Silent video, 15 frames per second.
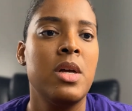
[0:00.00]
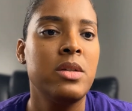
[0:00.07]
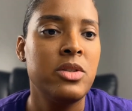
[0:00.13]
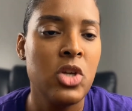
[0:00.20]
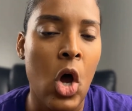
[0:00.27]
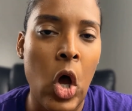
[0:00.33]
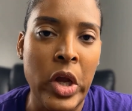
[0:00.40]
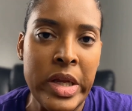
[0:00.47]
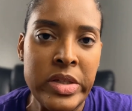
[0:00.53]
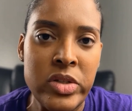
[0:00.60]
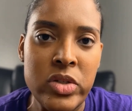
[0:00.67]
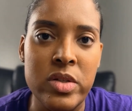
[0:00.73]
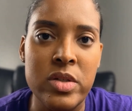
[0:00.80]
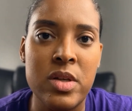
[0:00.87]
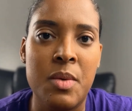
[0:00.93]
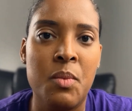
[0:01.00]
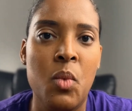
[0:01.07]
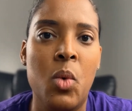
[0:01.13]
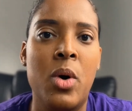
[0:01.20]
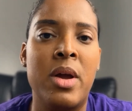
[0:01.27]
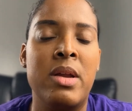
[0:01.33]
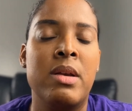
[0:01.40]
talking to
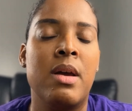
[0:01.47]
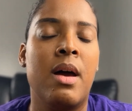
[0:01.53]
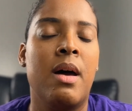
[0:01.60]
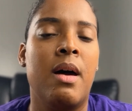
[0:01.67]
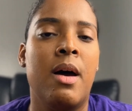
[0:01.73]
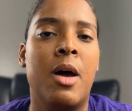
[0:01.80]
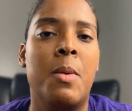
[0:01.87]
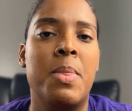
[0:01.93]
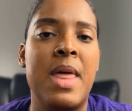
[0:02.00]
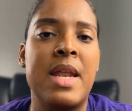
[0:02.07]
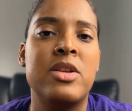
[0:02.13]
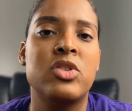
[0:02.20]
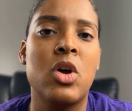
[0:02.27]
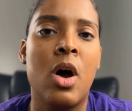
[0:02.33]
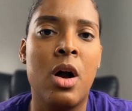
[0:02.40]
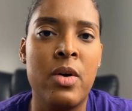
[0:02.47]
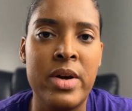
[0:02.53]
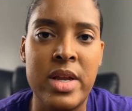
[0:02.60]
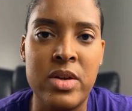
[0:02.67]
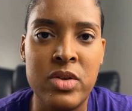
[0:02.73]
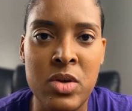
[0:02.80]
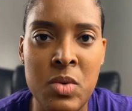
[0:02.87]
someone that is
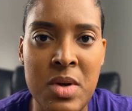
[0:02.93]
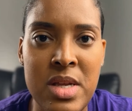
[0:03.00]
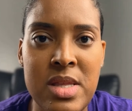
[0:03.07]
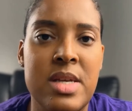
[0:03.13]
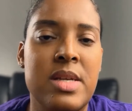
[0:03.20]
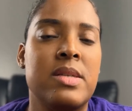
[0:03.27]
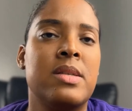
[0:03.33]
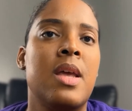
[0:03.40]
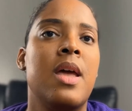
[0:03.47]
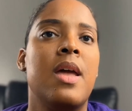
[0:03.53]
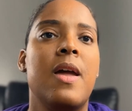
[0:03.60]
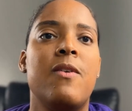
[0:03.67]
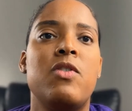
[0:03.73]
already doing this. If you